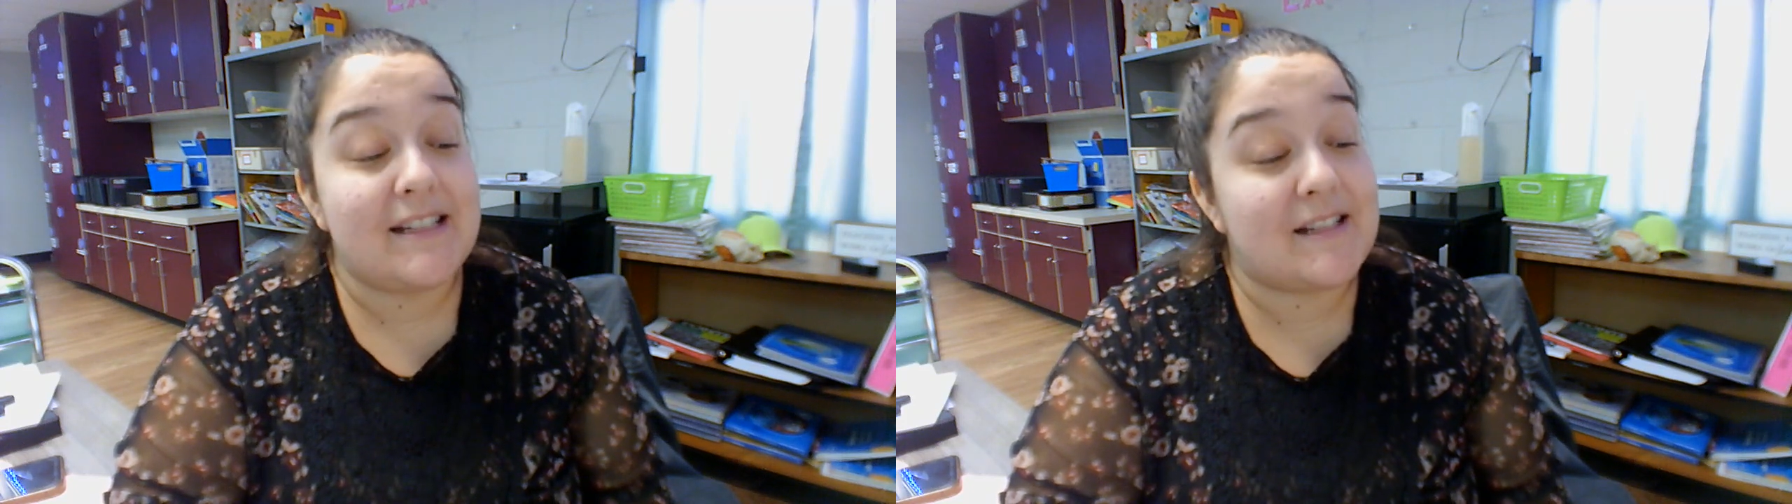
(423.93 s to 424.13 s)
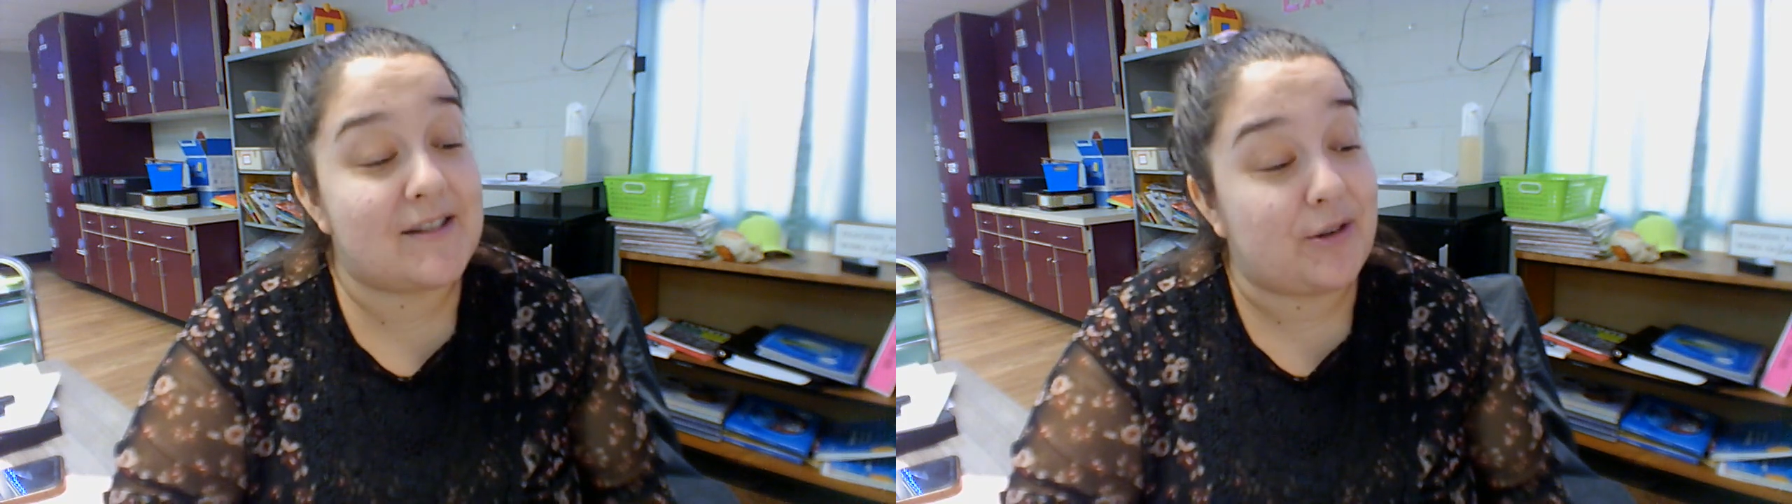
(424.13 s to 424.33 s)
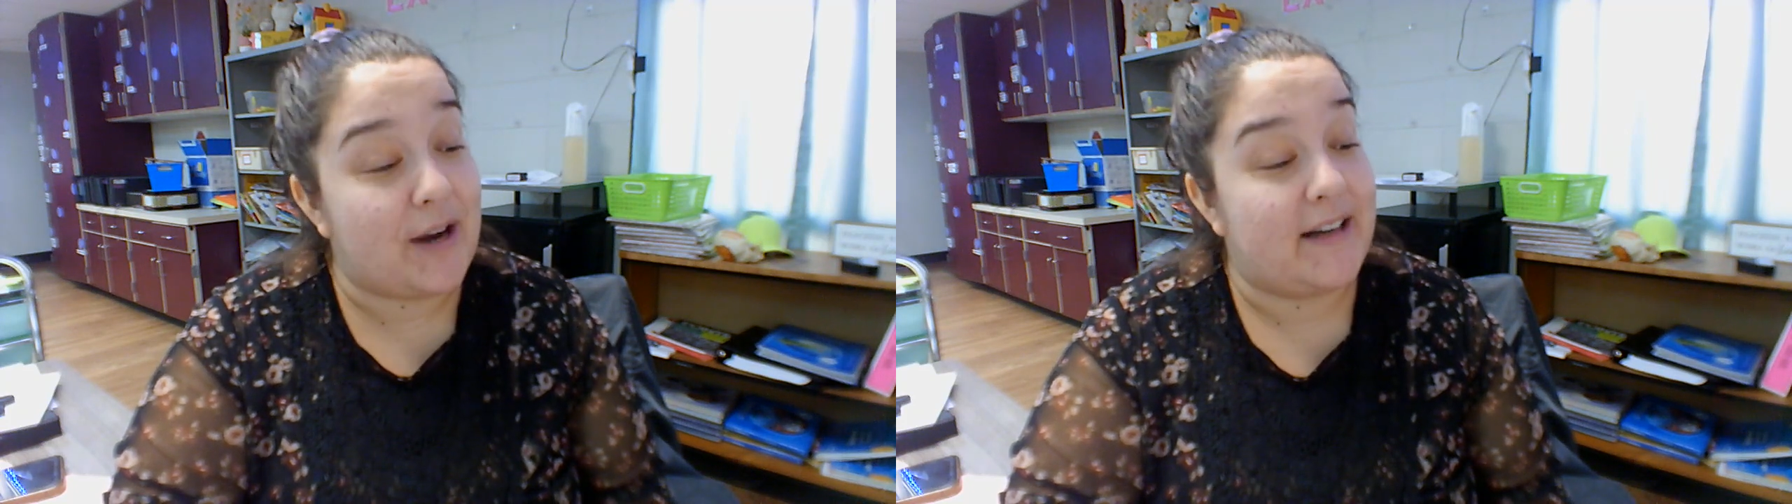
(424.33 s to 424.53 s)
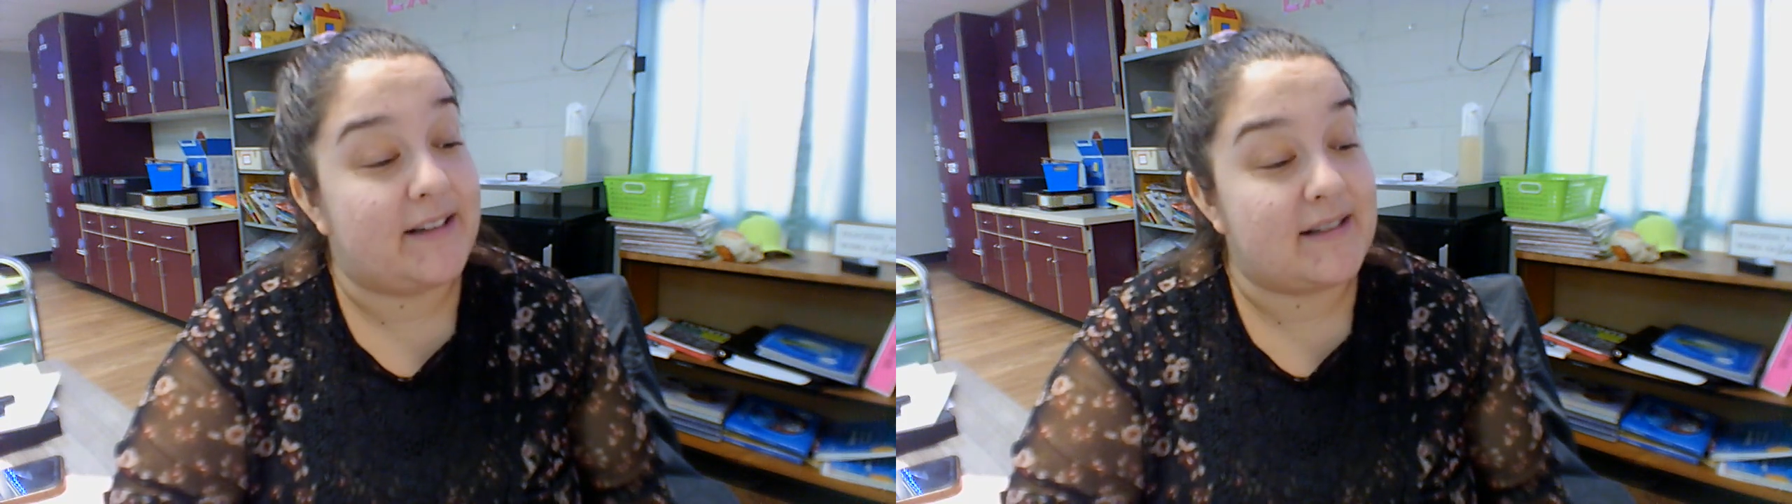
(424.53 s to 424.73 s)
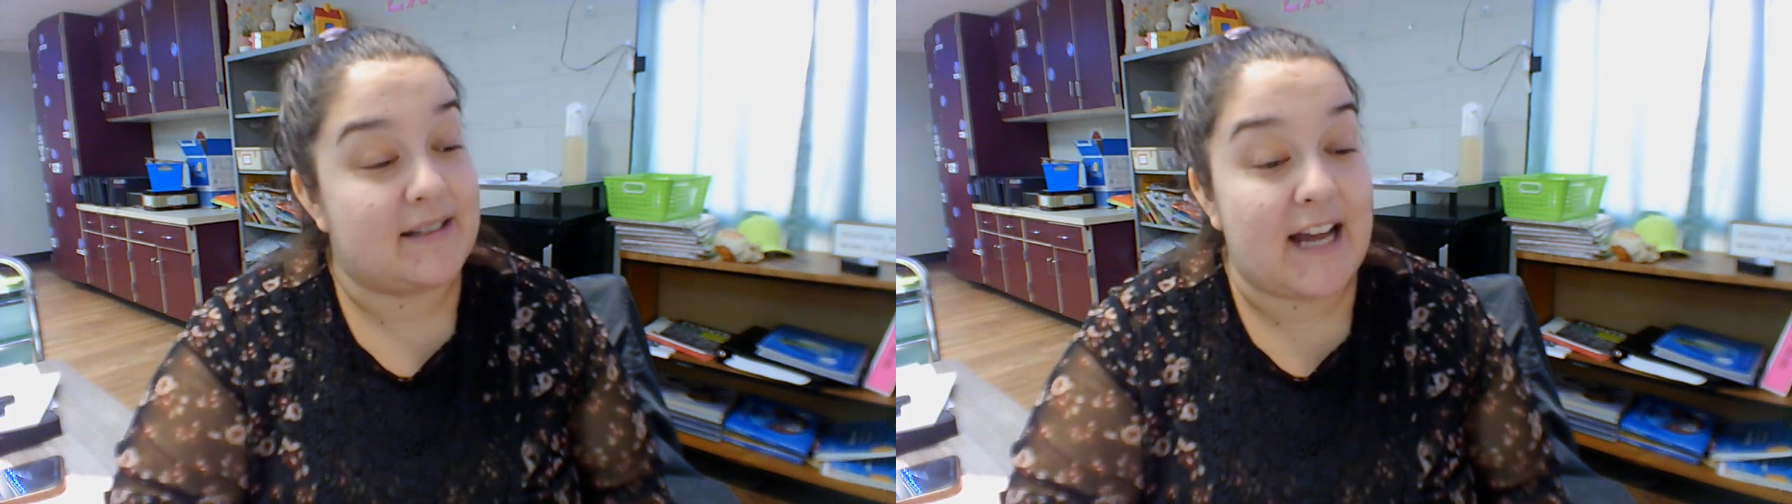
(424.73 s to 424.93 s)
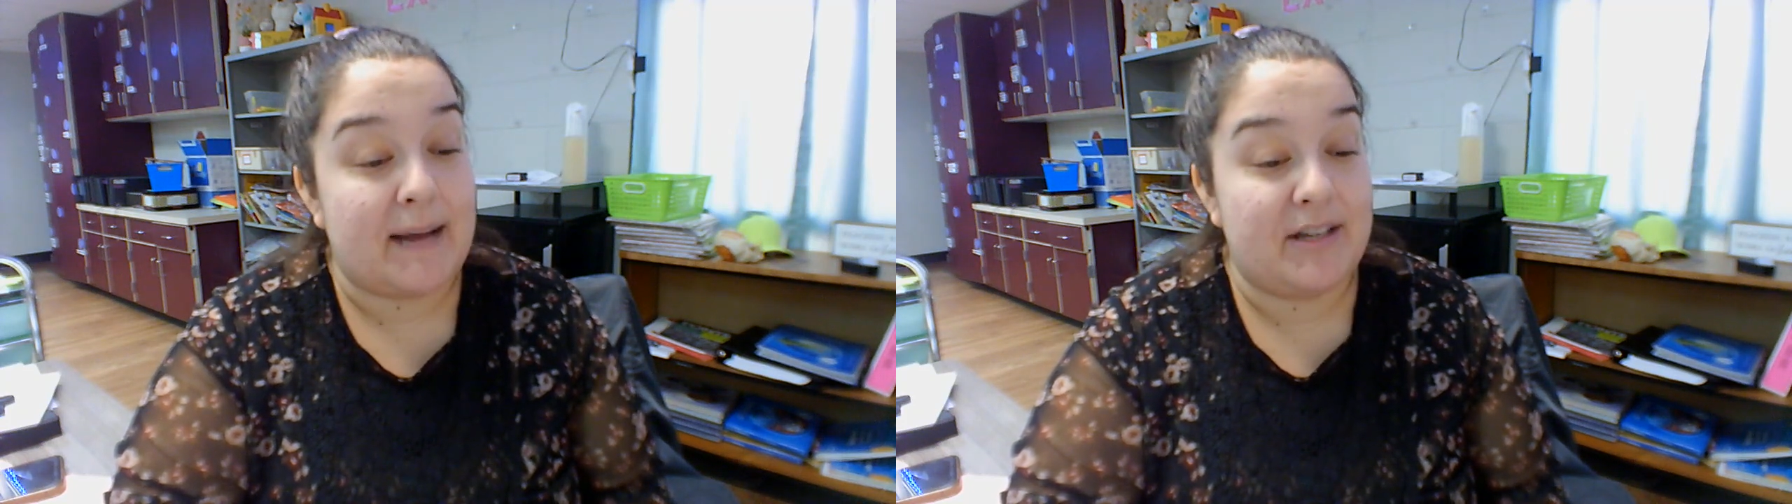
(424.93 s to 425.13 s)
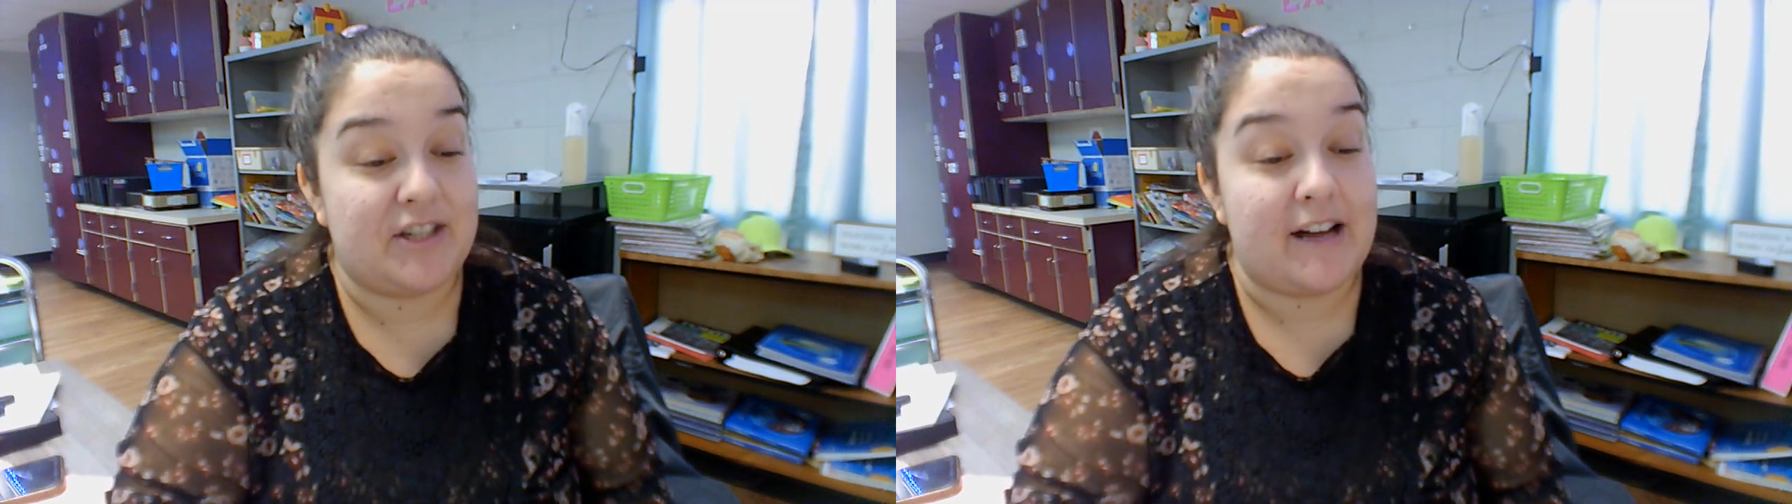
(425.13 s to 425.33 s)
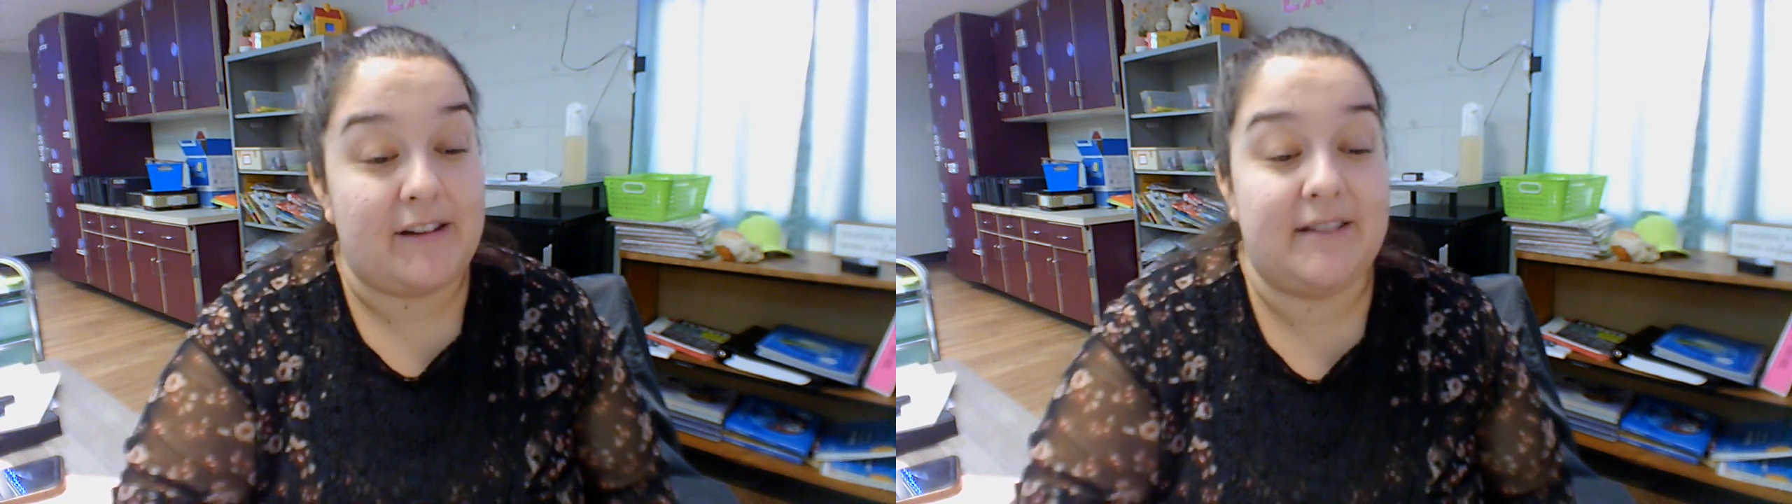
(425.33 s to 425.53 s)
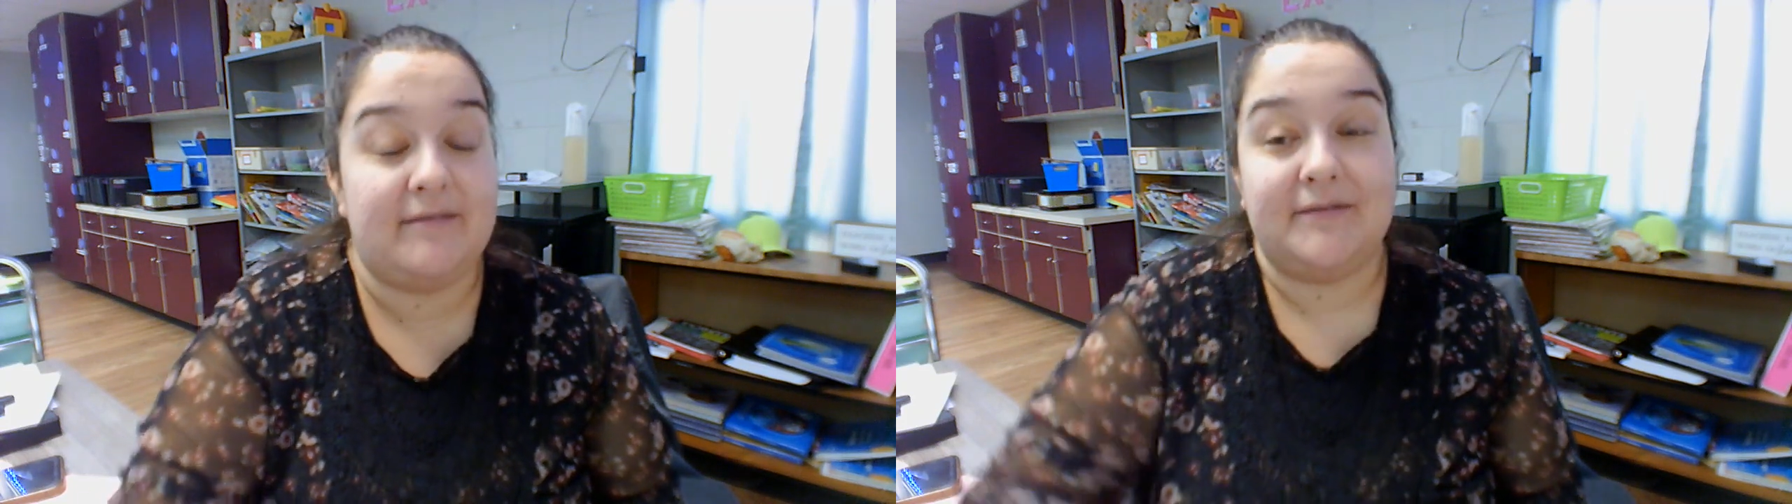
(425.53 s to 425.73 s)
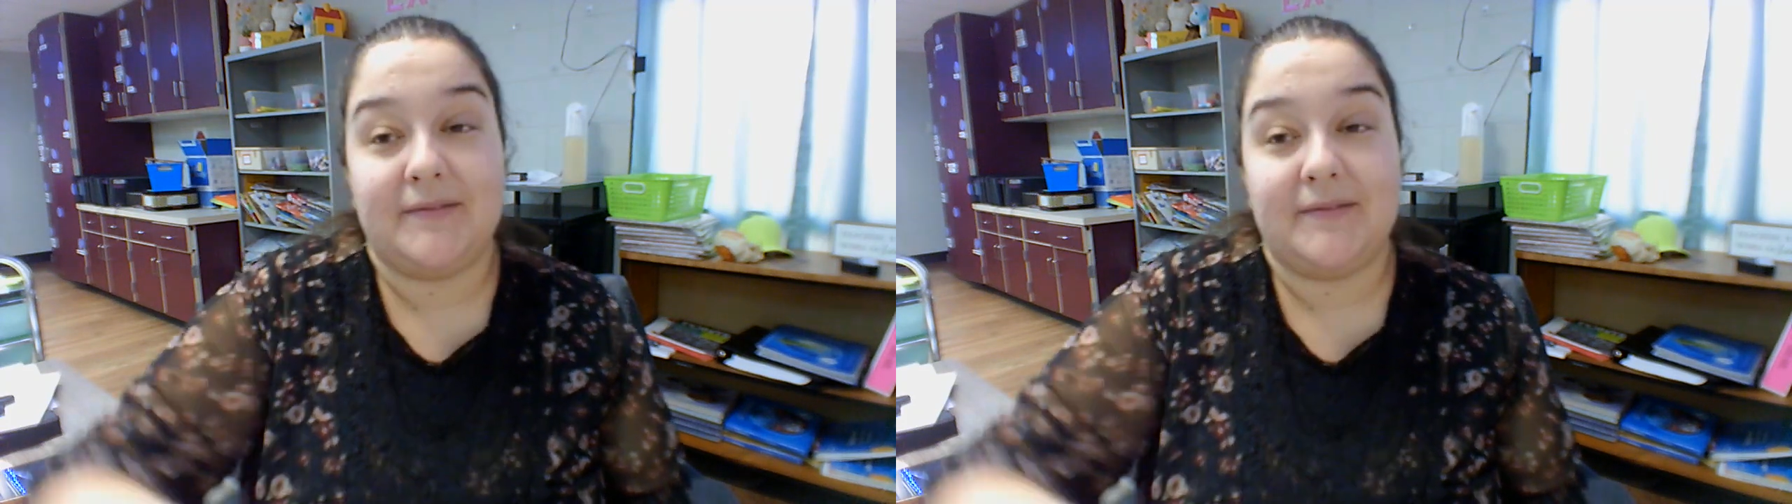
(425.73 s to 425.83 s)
it's the greatest, Abby shouted.